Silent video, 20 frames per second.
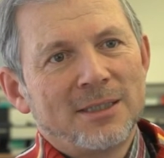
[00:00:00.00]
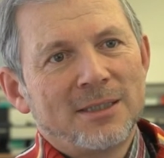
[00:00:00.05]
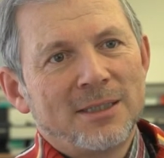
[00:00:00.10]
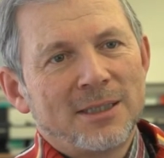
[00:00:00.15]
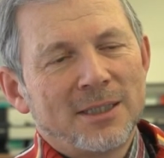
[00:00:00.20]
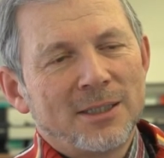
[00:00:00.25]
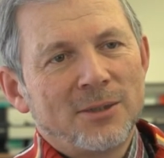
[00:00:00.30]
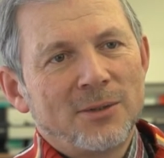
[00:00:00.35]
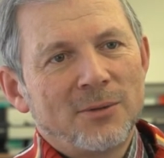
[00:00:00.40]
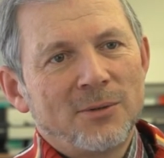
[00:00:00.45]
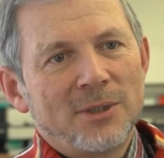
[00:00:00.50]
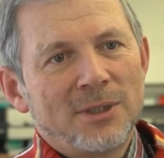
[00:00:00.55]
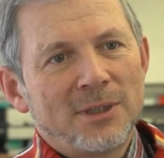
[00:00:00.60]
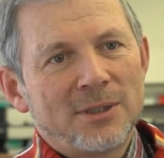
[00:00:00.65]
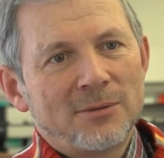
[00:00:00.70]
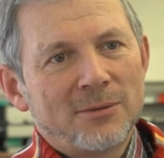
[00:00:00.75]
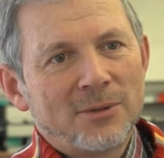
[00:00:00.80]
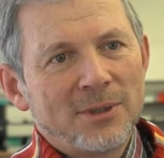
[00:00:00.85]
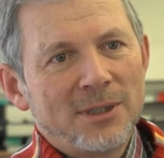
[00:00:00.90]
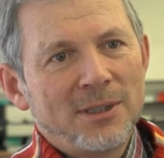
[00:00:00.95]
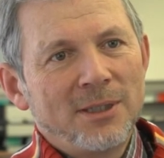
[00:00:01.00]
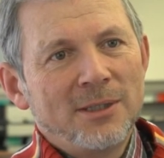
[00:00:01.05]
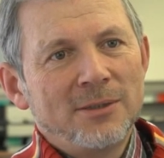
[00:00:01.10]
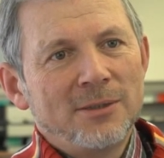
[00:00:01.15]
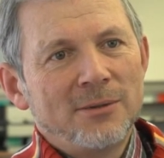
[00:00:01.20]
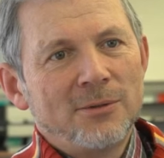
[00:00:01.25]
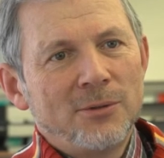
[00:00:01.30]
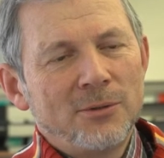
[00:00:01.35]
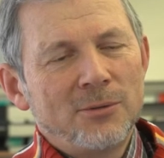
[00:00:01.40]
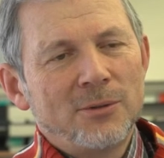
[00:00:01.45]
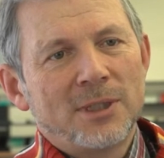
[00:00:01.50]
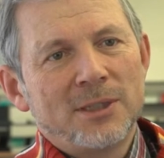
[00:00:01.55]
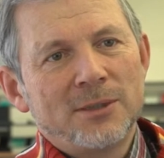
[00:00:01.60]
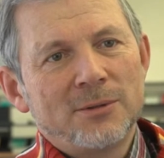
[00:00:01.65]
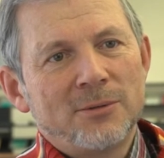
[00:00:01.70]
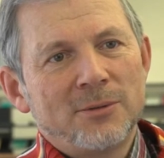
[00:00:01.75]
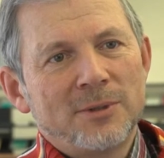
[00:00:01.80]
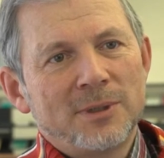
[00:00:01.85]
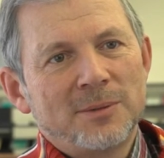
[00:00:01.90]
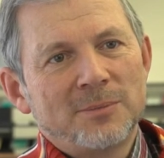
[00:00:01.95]
now there are really new
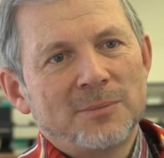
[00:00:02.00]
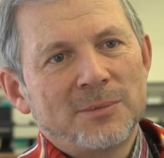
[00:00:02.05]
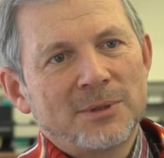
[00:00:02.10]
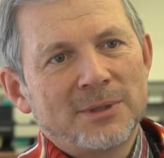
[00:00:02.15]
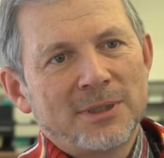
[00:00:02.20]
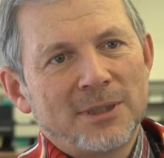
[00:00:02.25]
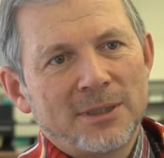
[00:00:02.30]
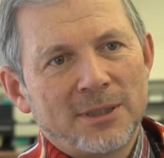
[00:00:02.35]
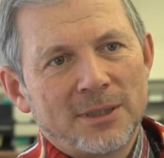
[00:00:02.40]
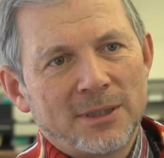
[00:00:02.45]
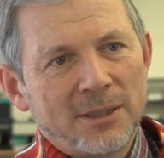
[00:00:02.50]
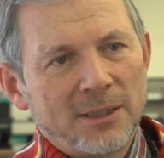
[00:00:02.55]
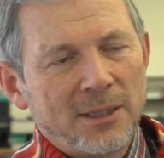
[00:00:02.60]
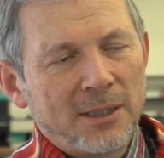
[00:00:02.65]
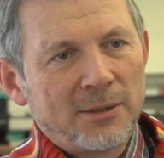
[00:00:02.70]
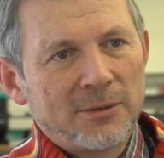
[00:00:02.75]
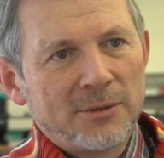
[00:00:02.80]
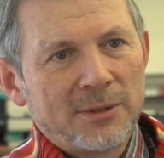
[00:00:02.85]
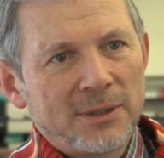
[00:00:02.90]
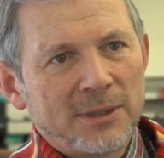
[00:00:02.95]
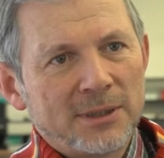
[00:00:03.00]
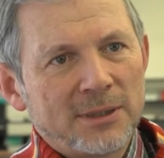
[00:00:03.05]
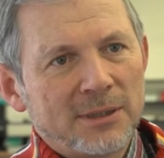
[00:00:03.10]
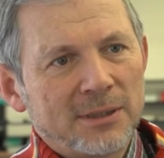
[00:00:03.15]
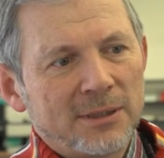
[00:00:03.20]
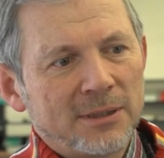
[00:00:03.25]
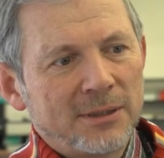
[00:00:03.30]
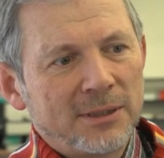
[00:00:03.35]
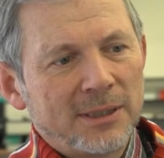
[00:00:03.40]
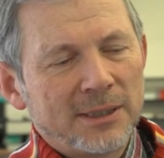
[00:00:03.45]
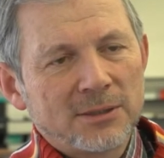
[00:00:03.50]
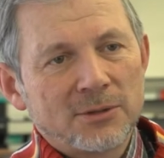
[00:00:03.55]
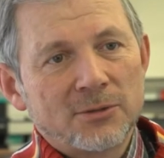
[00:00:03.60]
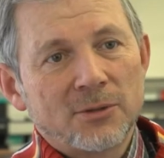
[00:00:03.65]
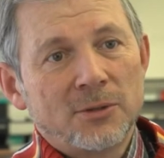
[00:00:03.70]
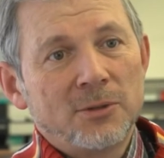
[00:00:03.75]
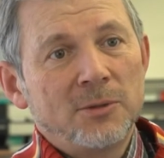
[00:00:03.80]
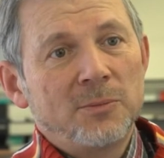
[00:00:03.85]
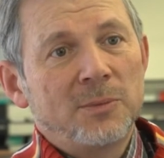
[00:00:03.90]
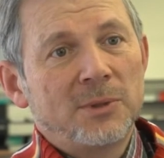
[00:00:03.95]
algorithms that are allowing uh, the
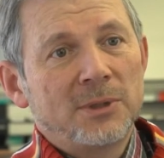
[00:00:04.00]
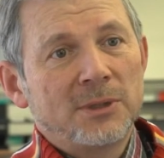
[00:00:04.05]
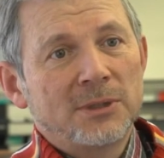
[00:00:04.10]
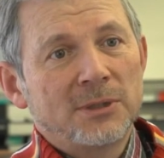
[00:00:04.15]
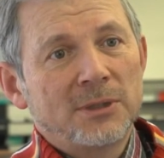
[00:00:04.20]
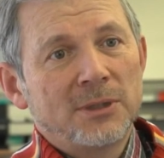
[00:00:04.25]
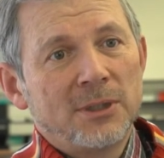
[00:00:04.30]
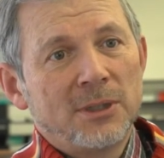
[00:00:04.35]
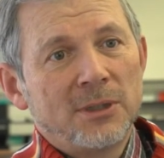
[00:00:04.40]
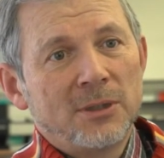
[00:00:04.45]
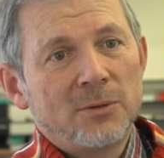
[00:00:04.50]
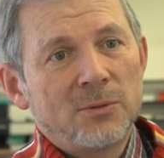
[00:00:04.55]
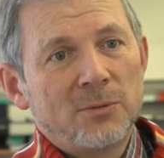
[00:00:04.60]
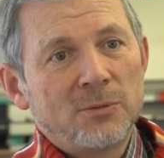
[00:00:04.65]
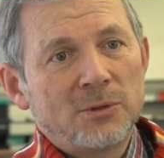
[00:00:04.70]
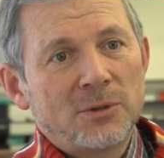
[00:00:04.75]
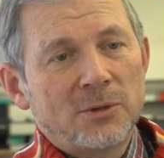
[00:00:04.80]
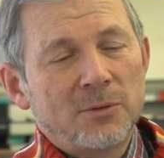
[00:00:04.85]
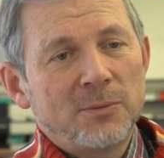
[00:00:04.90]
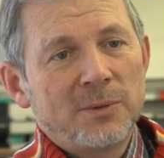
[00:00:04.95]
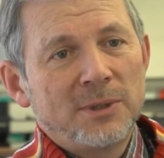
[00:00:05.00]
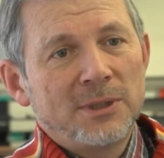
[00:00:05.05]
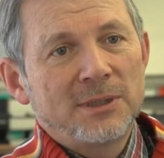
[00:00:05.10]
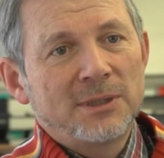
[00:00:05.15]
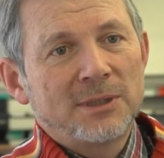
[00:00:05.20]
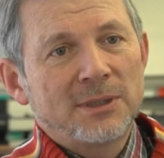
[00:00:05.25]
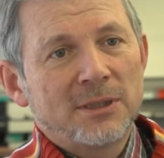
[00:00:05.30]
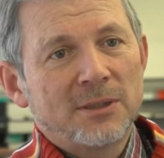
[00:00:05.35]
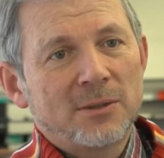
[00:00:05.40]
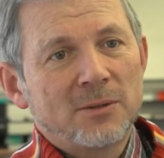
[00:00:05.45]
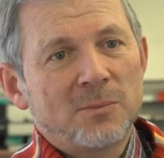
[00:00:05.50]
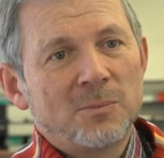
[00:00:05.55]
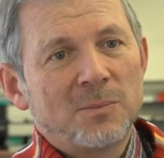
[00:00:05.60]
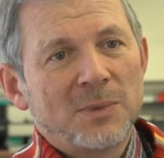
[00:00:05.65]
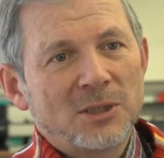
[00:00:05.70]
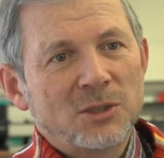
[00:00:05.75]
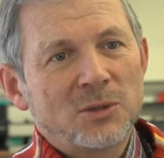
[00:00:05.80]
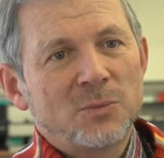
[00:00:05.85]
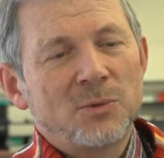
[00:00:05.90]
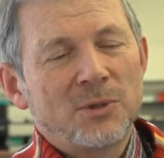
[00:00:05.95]
astronomers to squeeze out
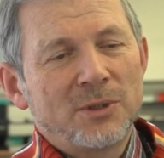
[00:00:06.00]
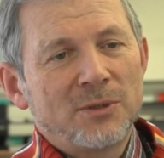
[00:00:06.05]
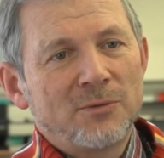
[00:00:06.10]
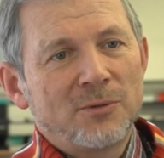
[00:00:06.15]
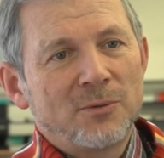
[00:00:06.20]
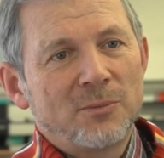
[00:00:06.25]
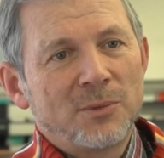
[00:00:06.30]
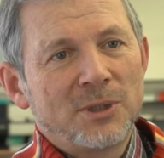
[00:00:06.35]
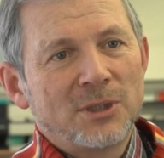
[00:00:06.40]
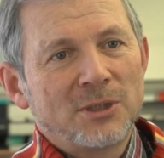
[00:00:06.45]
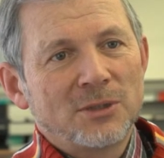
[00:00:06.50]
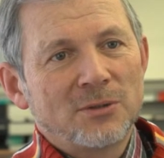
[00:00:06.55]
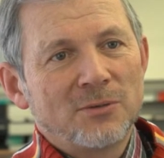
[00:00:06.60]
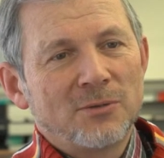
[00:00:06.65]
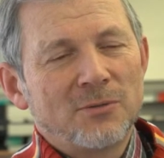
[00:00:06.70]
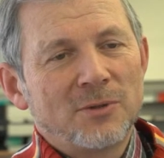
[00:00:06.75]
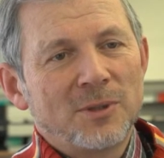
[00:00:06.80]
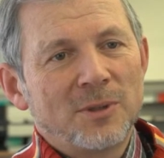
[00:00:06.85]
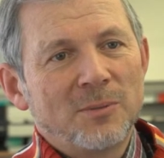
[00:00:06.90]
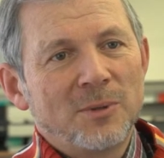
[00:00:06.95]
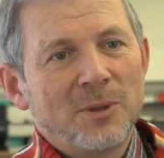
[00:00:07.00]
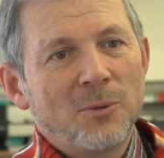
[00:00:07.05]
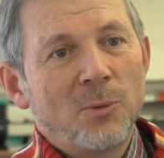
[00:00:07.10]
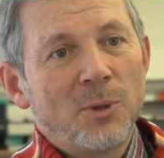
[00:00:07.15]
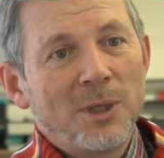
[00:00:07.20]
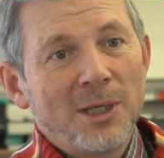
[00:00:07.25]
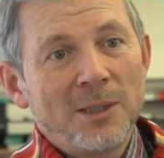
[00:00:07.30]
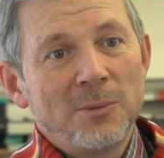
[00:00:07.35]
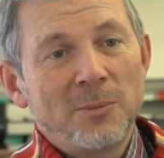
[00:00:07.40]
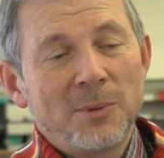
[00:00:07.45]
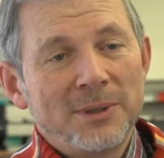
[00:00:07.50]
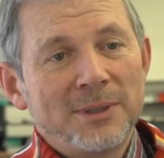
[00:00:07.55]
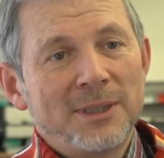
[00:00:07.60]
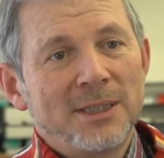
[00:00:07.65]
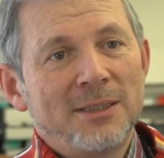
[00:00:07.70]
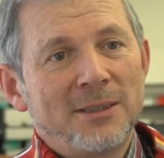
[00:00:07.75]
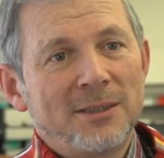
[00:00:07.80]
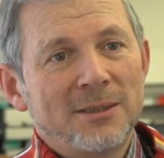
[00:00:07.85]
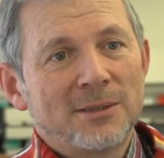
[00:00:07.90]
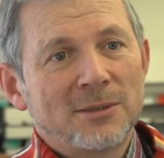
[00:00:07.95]
much more information from available
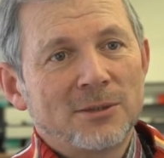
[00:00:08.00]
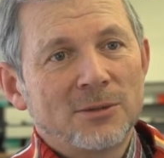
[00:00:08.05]
data.